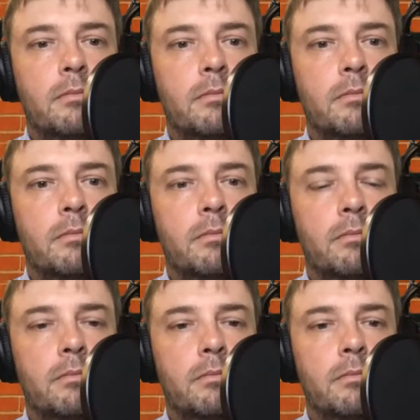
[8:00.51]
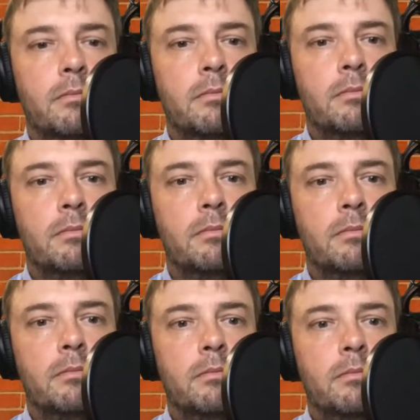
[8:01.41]

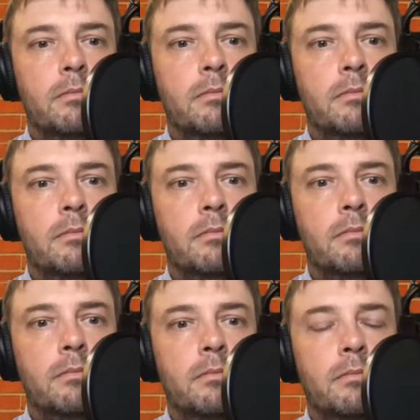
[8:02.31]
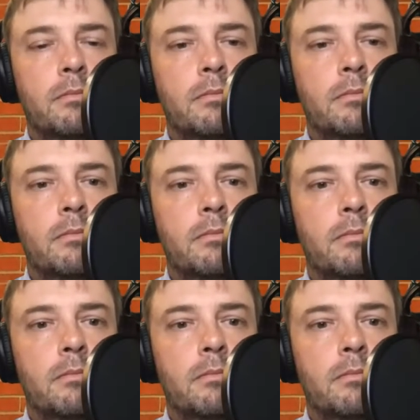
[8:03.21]
This person isn't speaking.